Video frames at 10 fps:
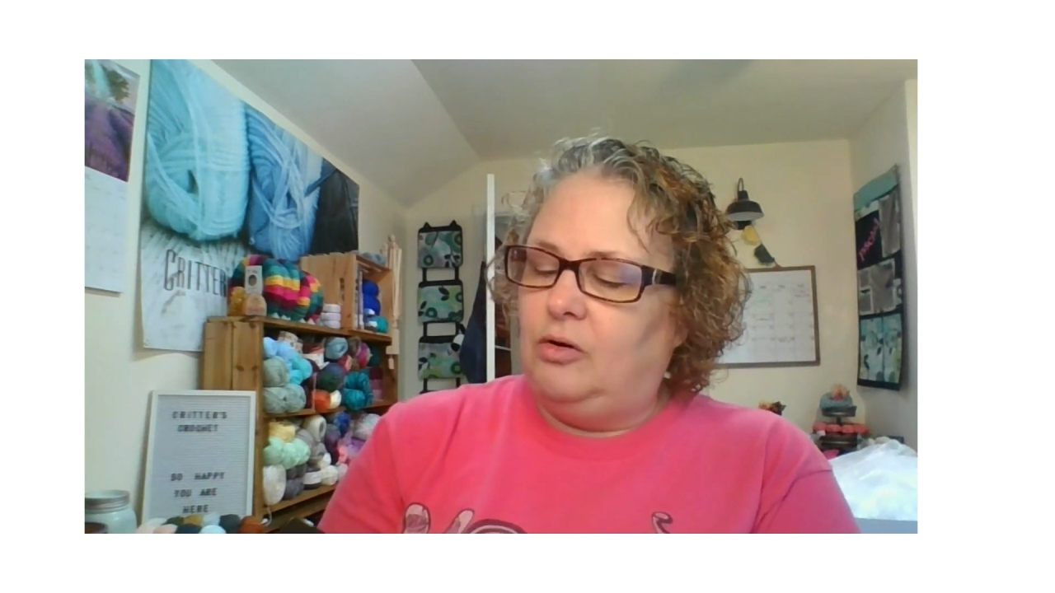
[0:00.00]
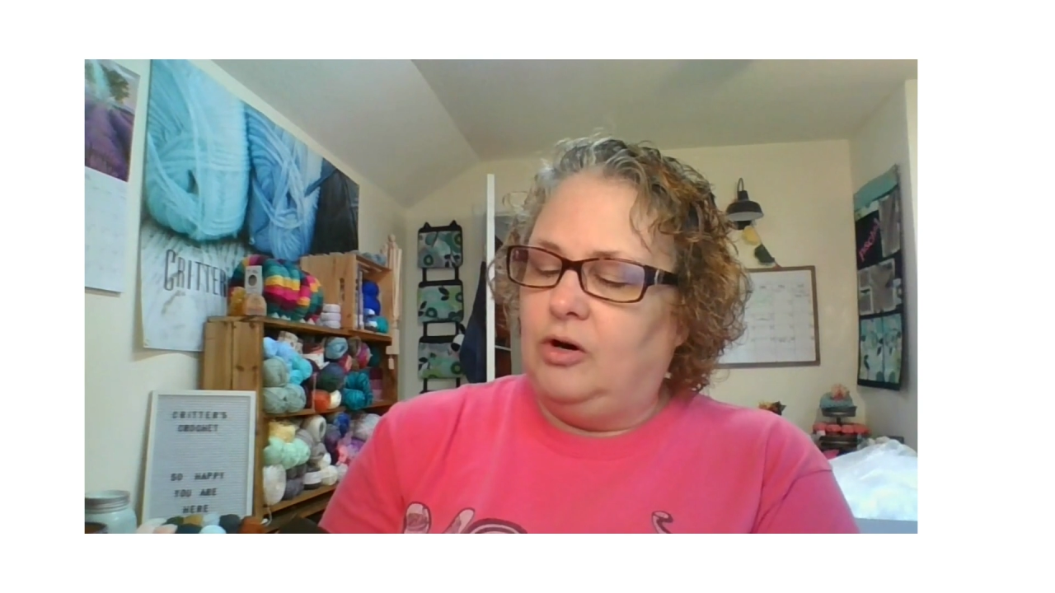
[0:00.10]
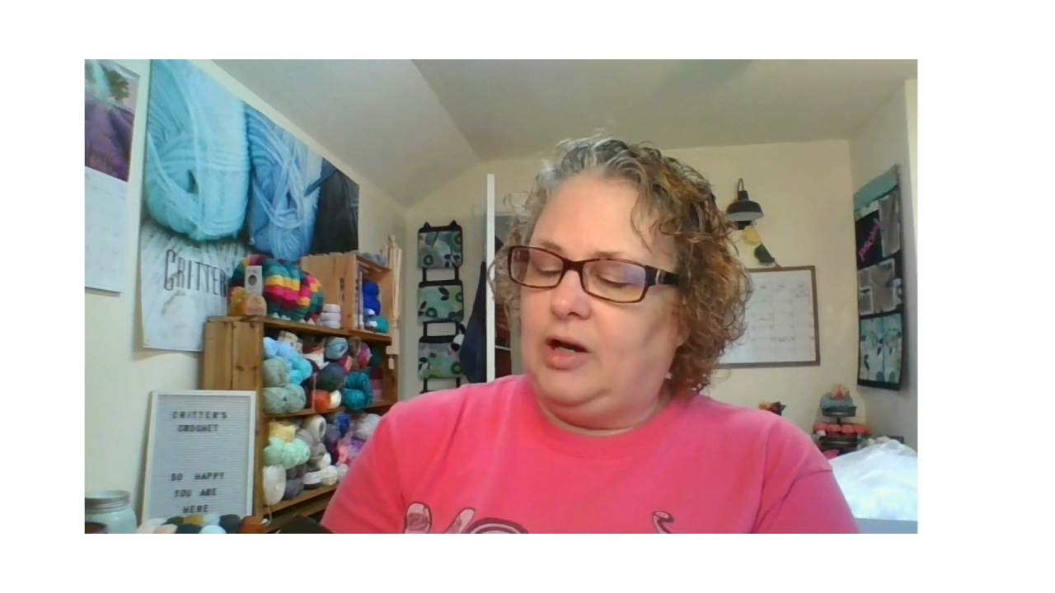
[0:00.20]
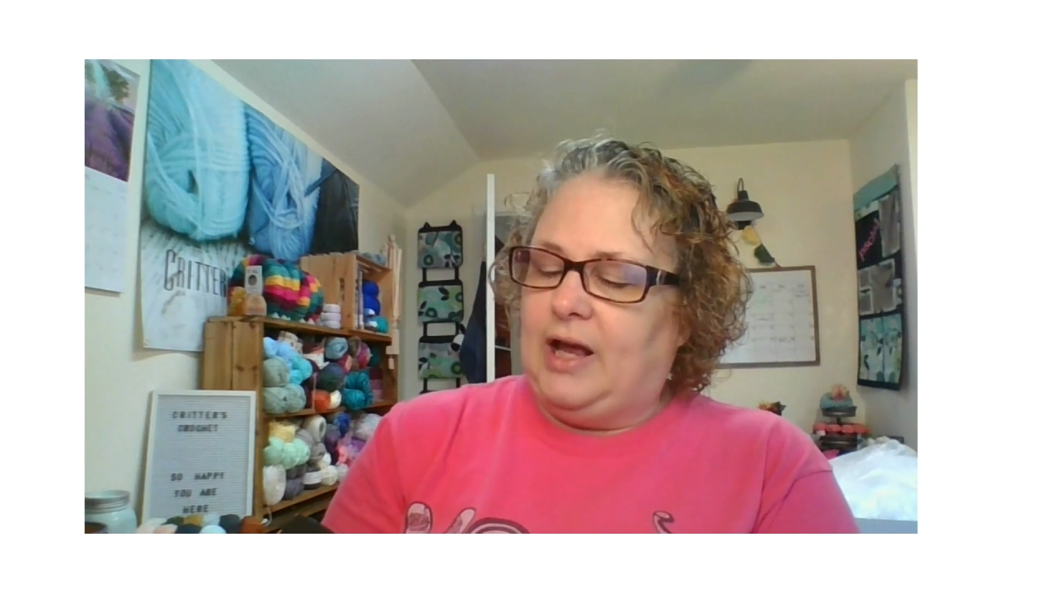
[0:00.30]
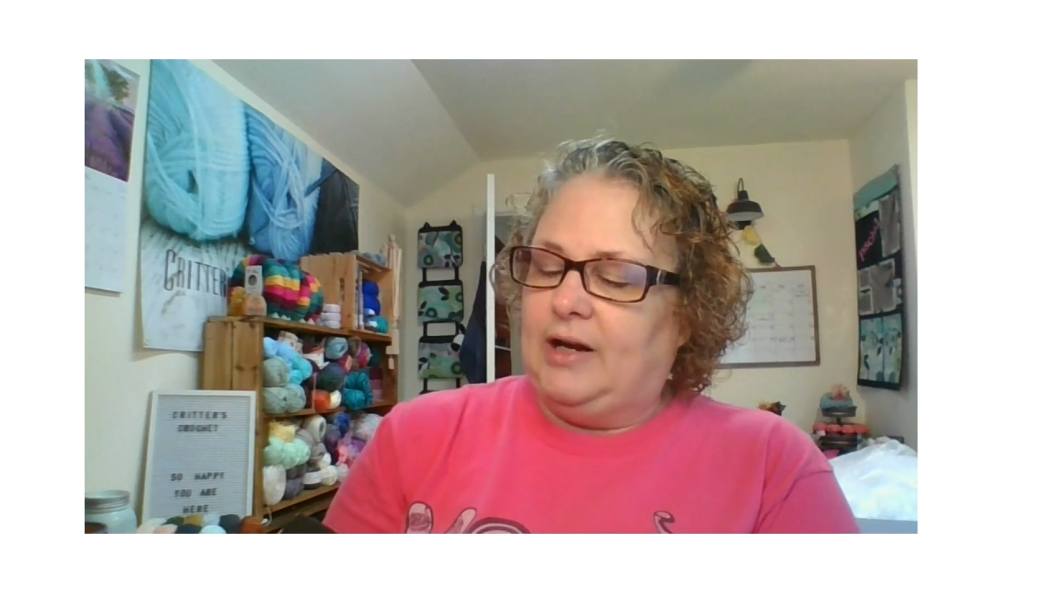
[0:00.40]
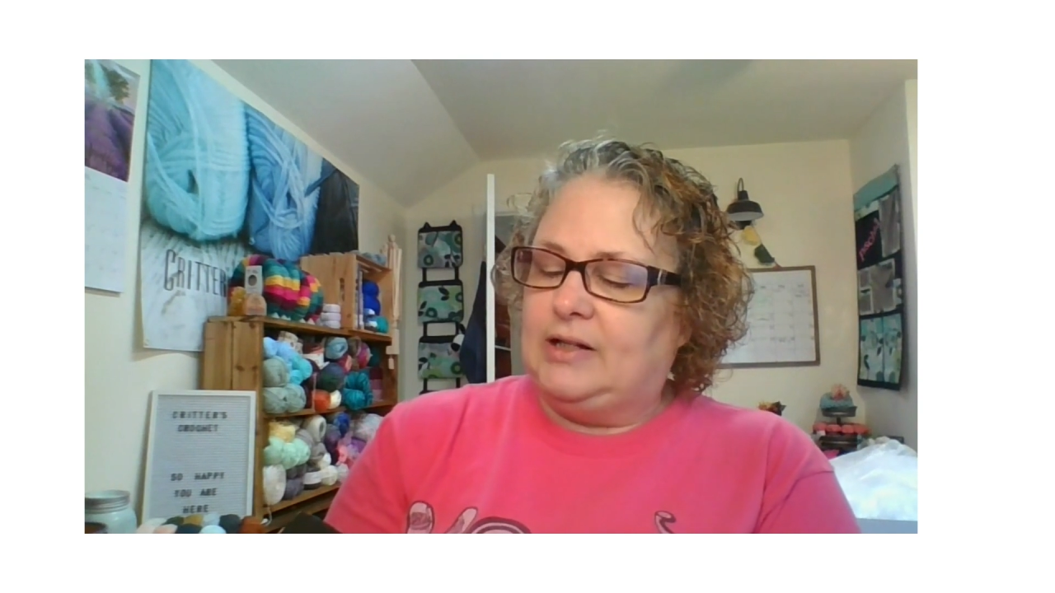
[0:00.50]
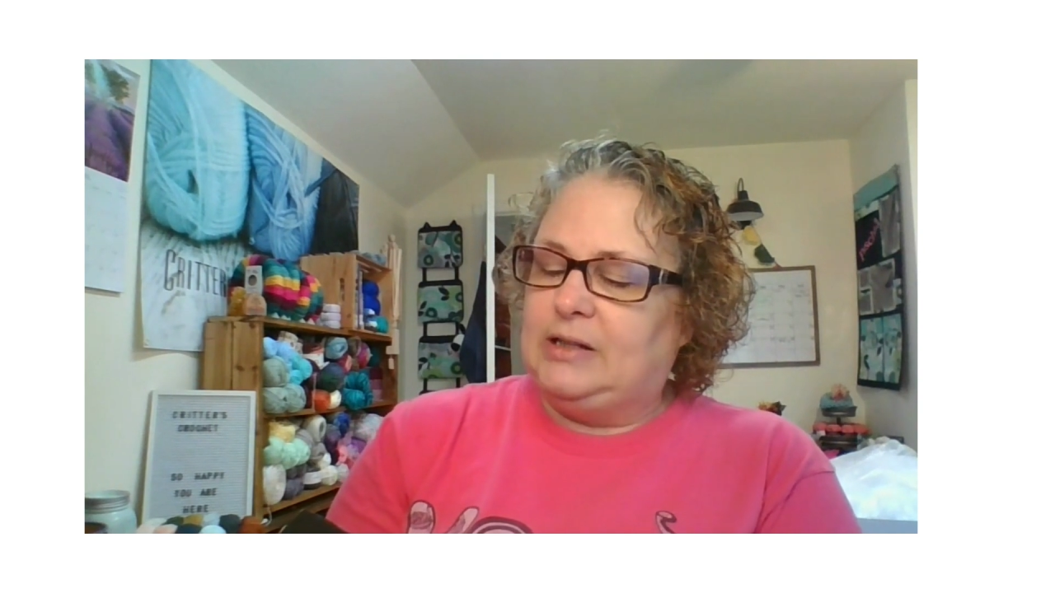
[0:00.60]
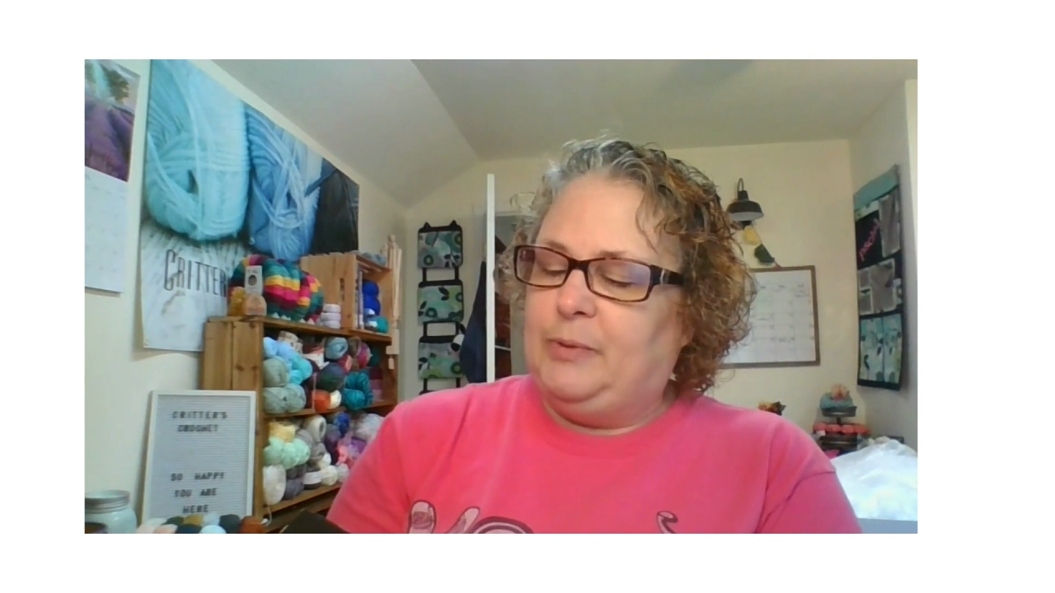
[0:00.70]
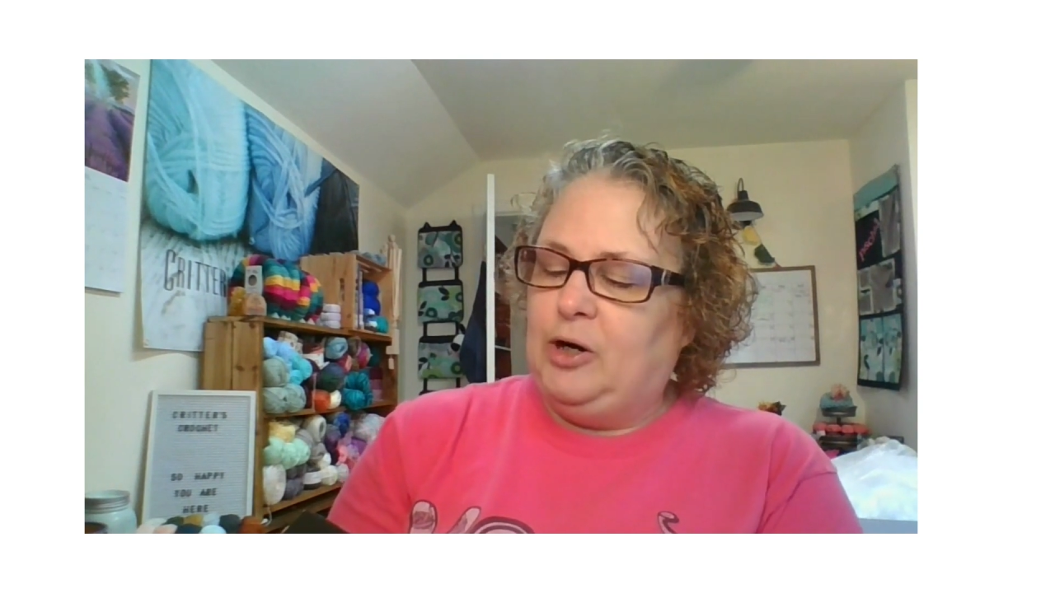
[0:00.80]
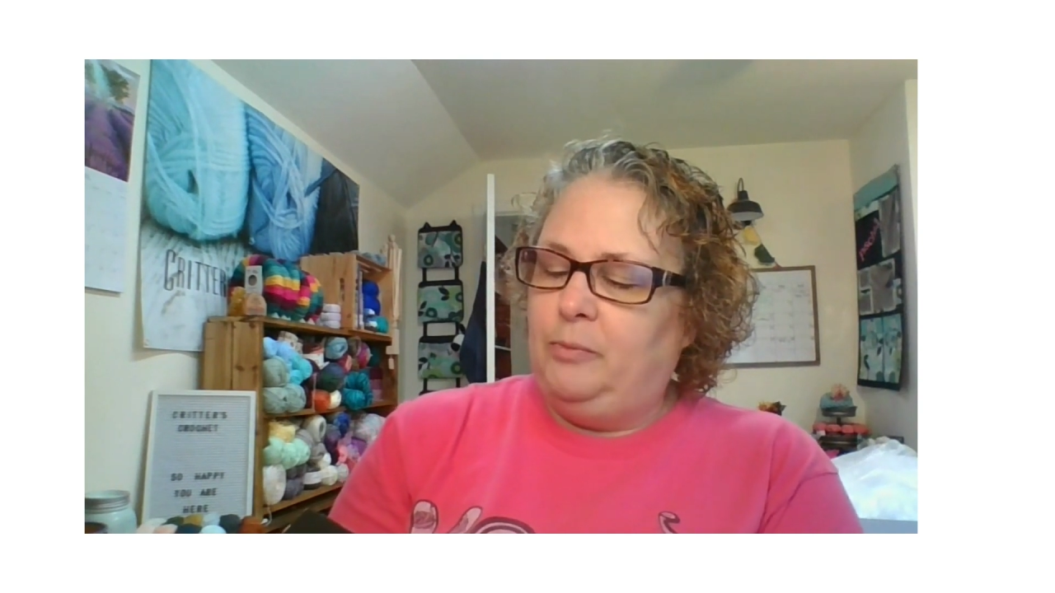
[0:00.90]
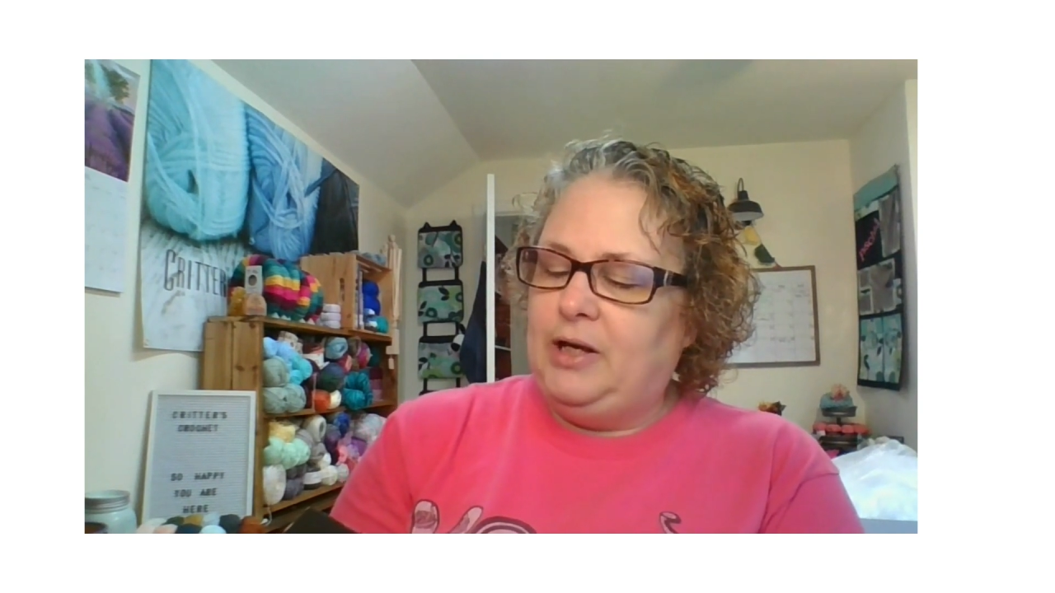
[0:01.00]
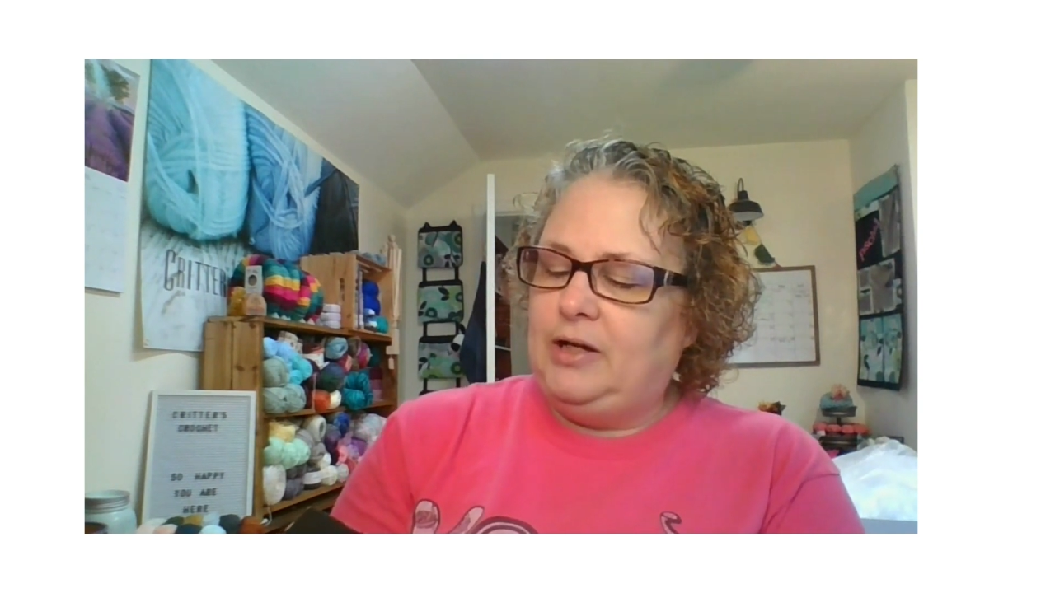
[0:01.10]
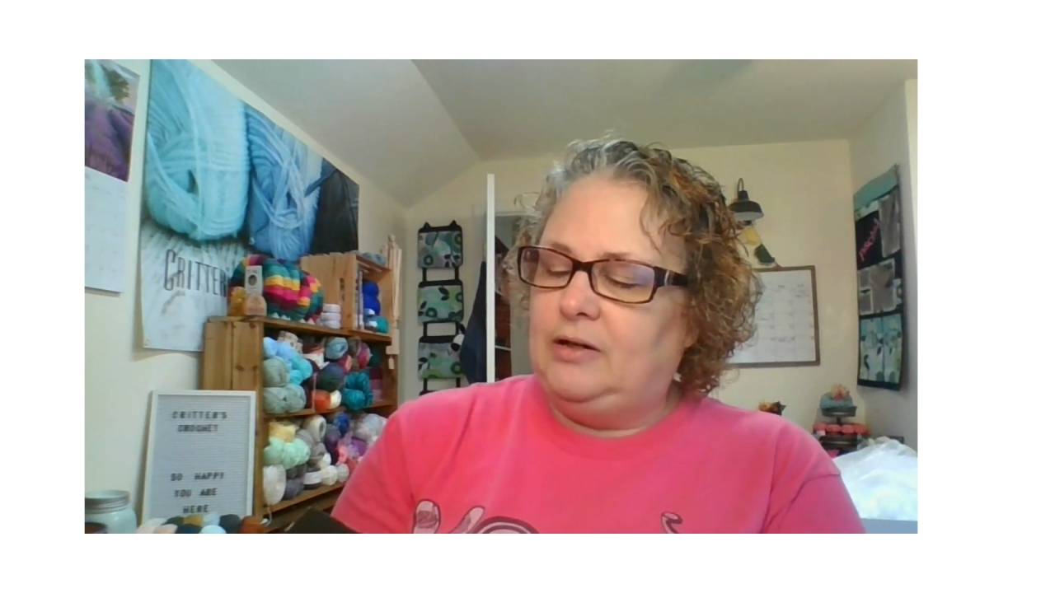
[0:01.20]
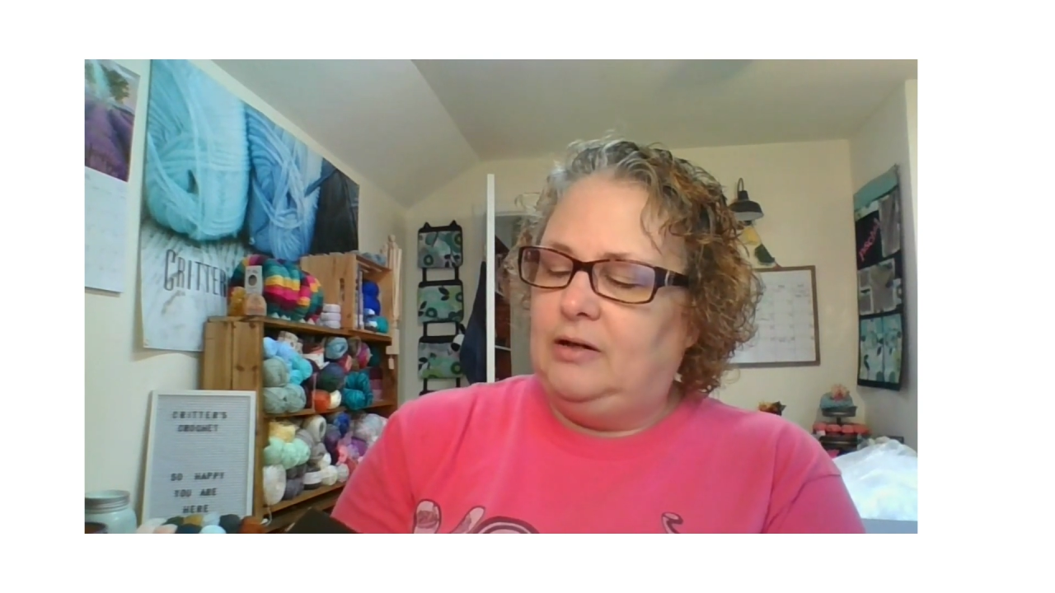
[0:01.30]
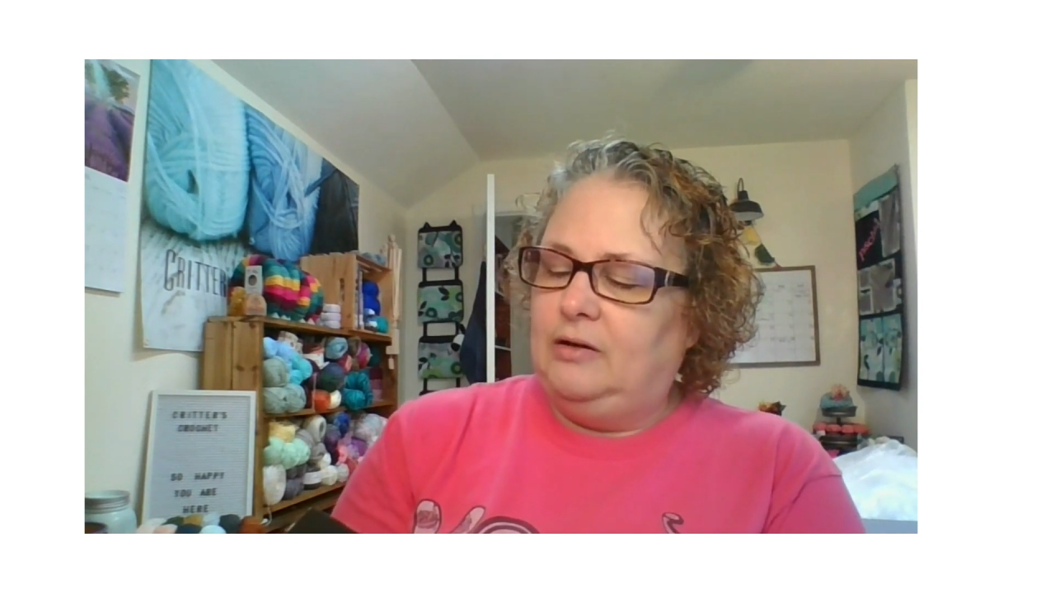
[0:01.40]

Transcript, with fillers: organic spearmint,